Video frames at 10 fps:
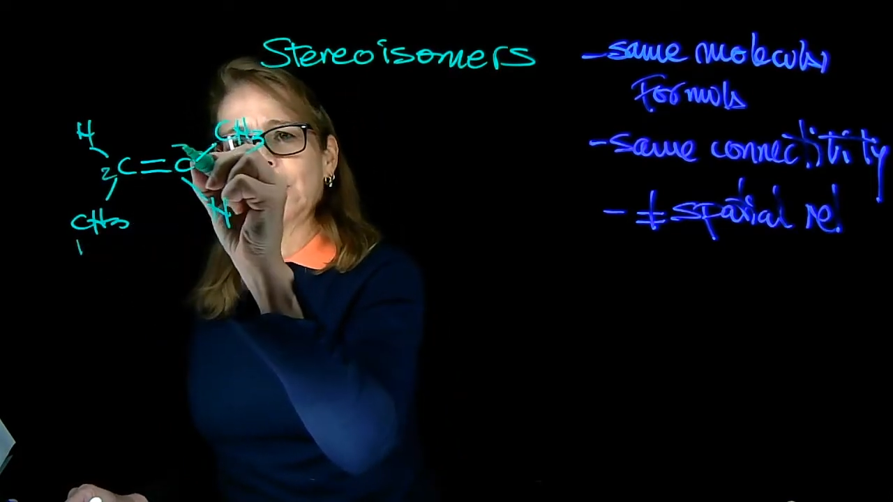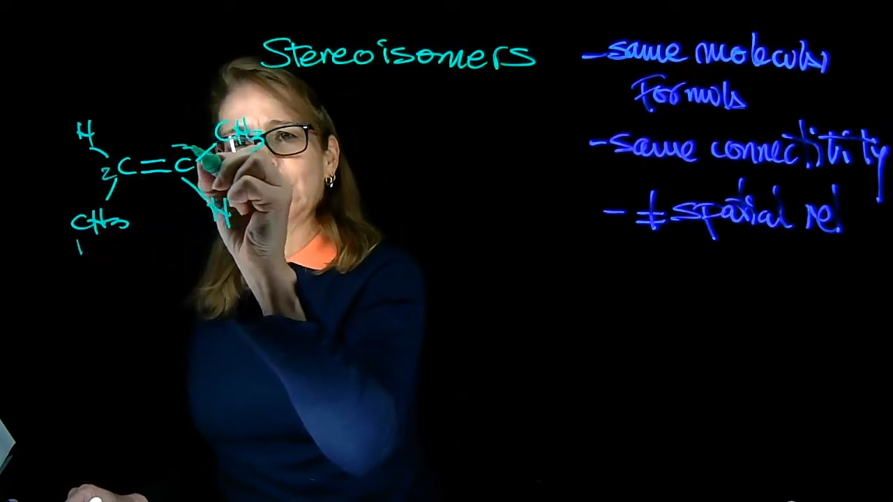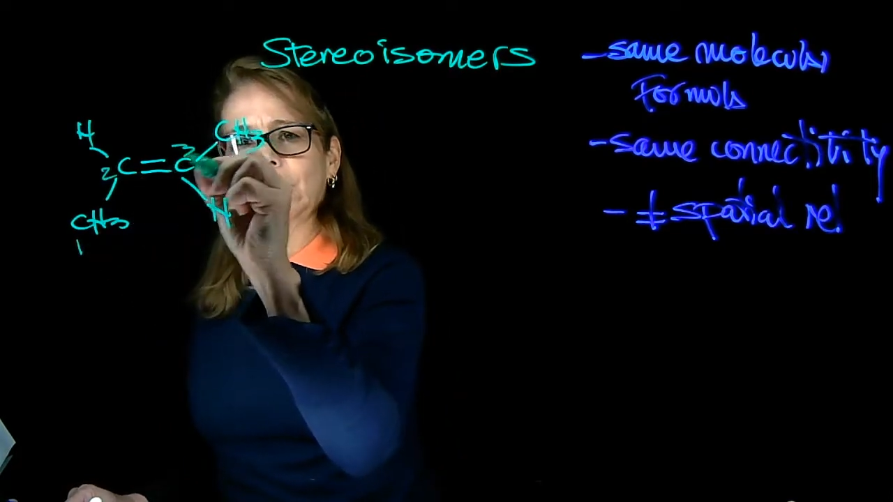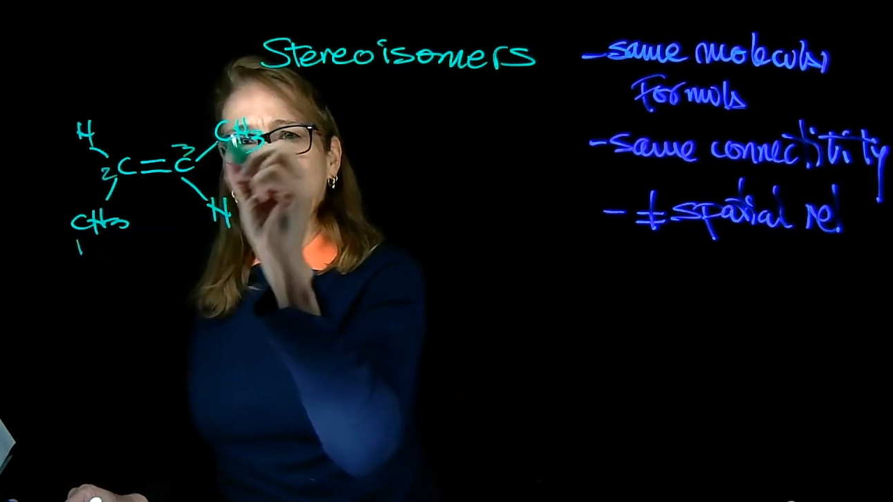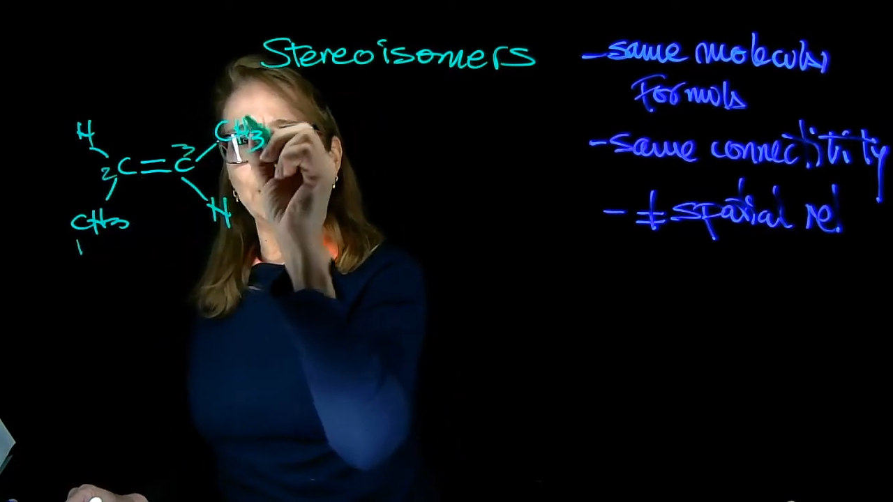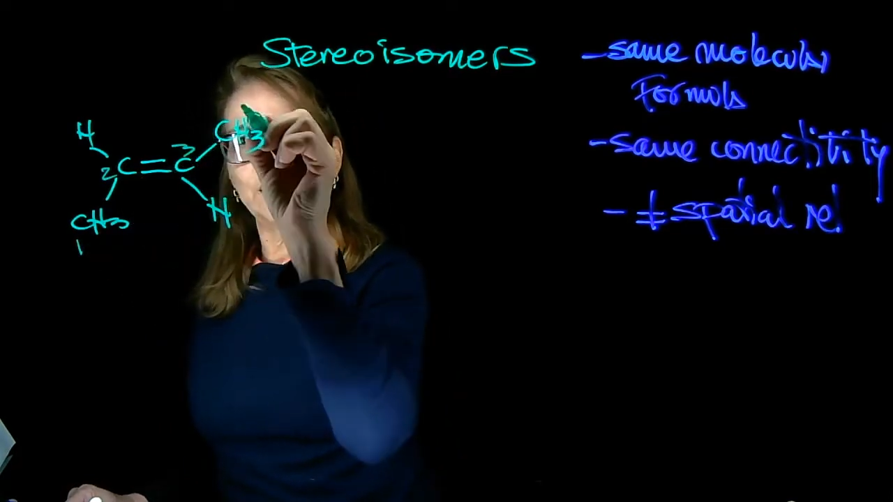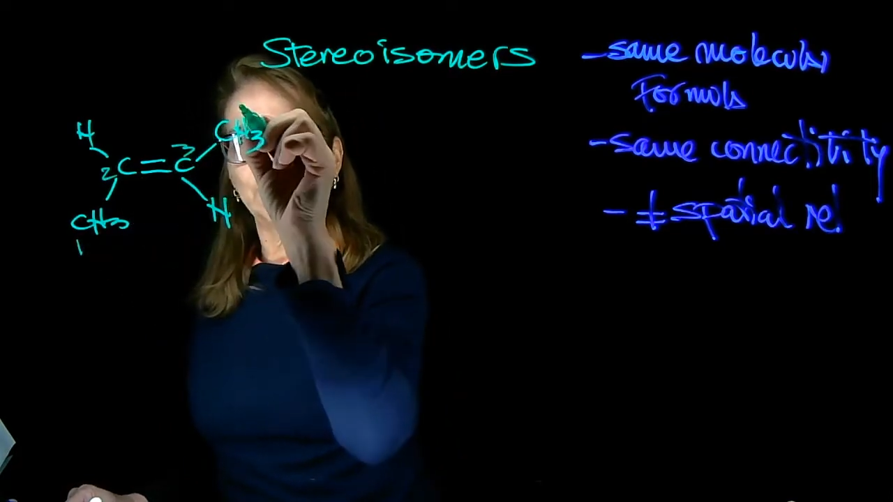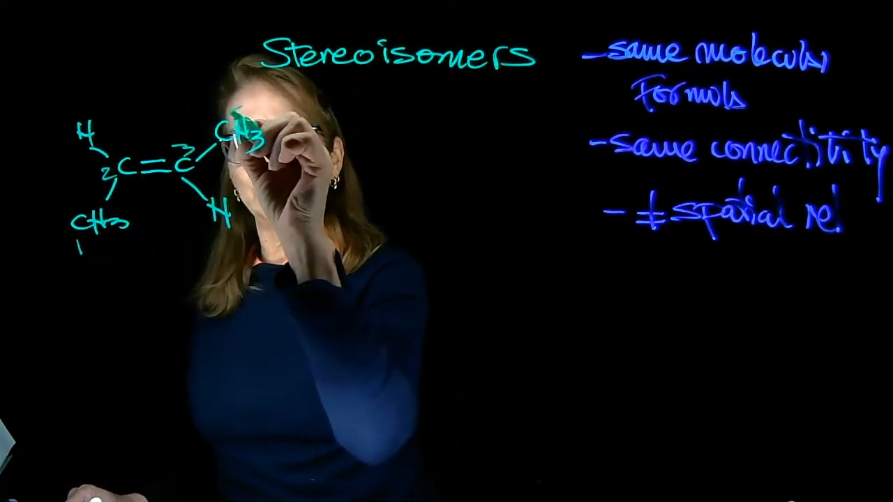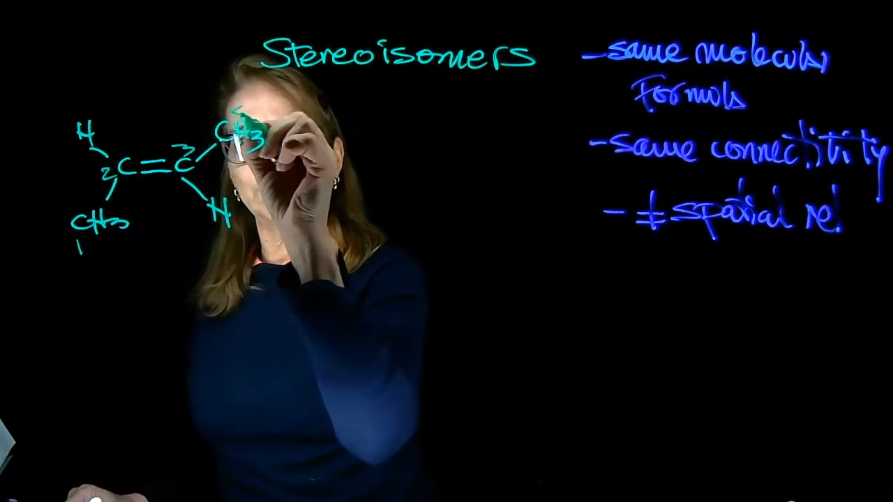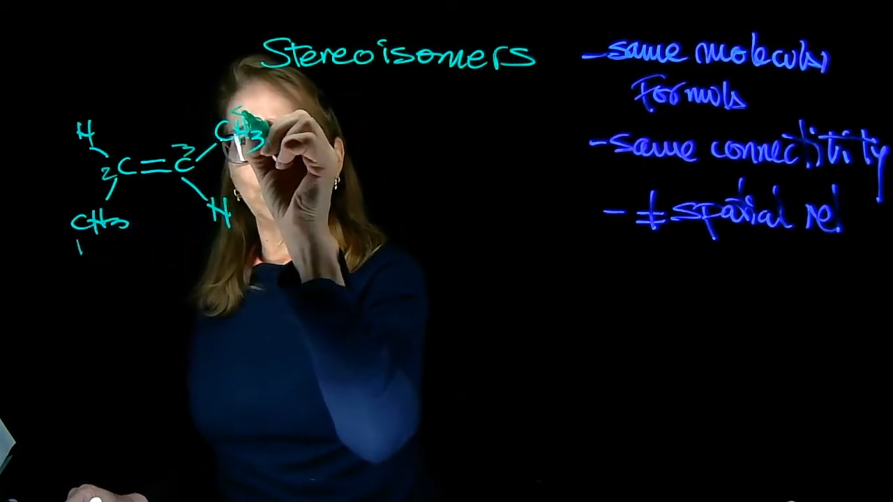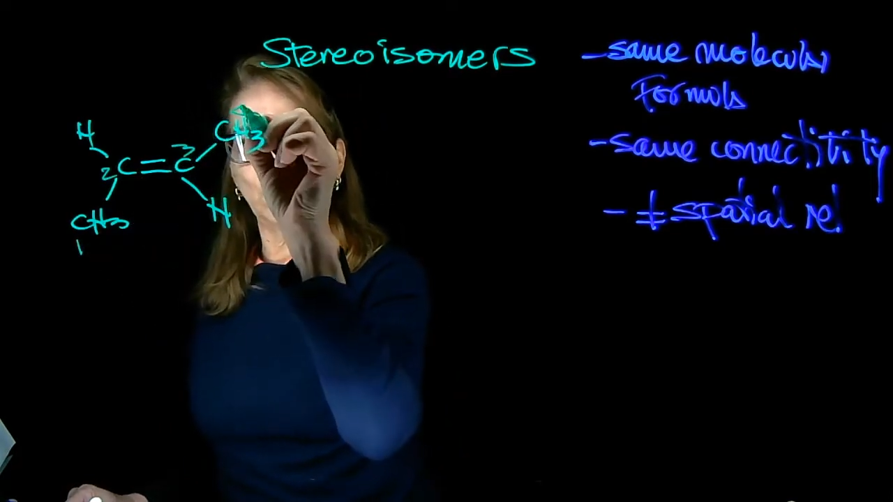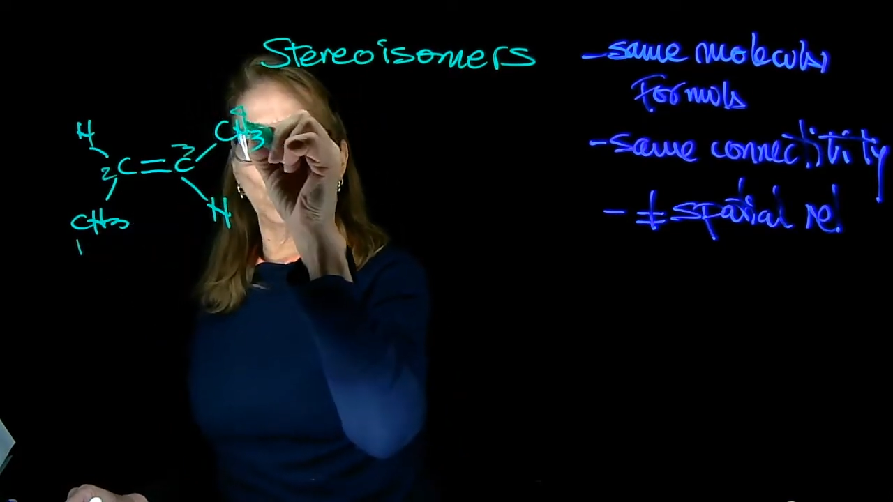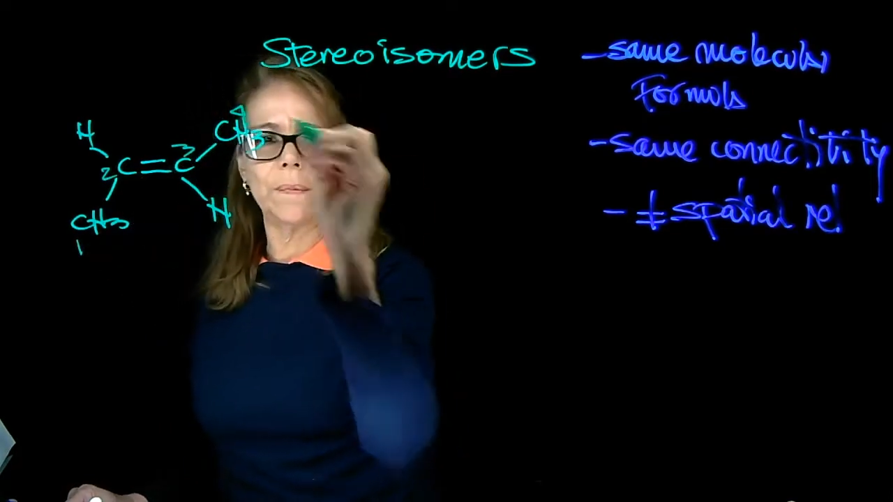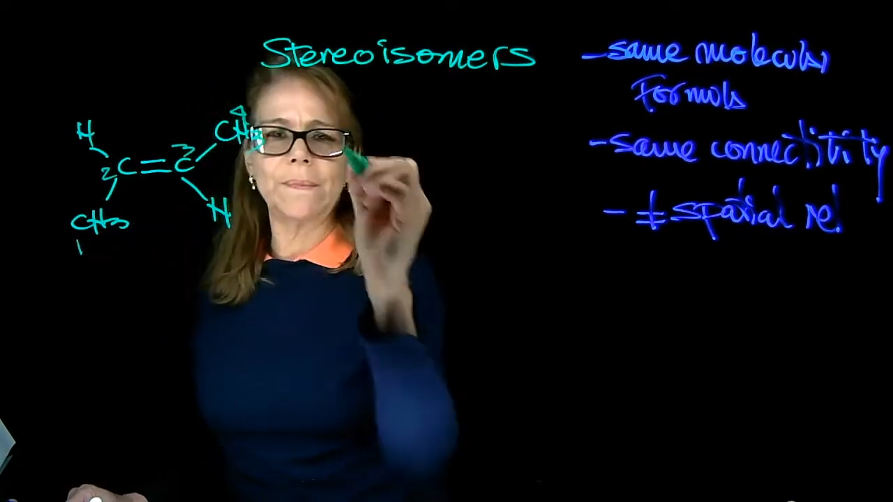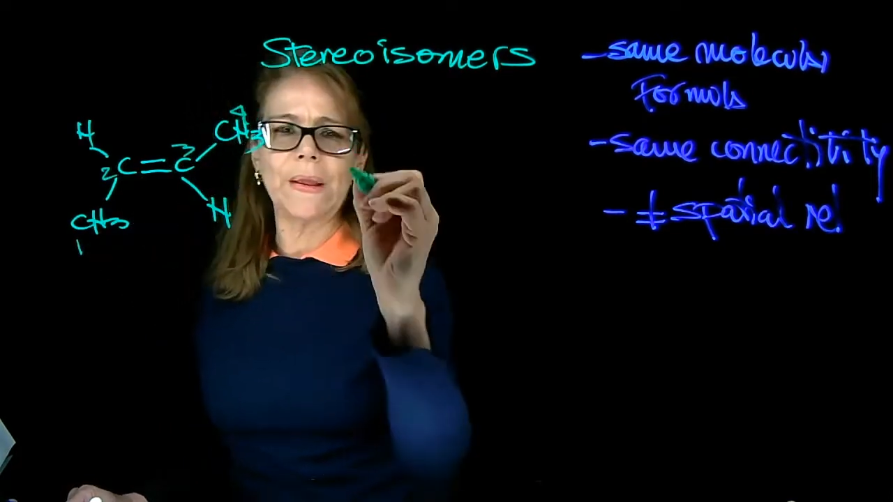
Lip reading: 3, and 4.